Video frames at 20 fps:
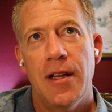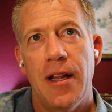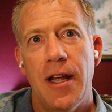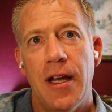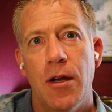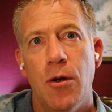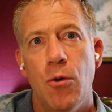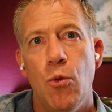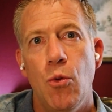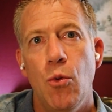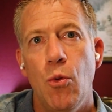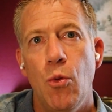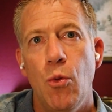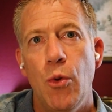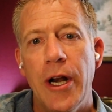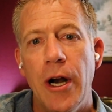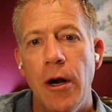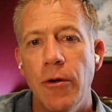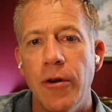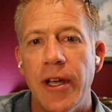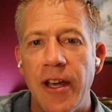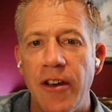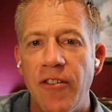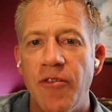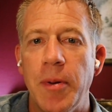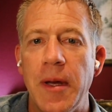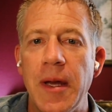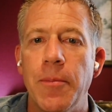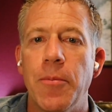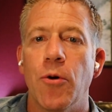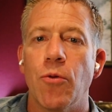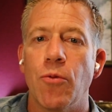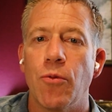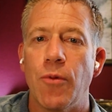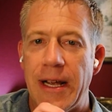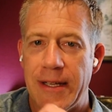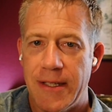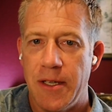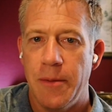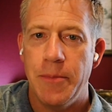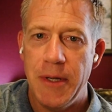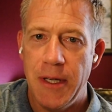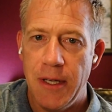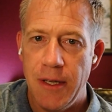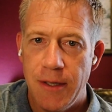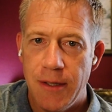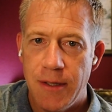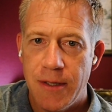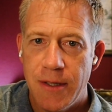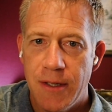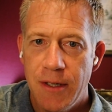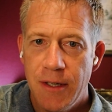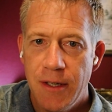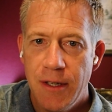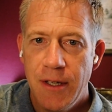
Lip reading: Like, we don't give people recipes,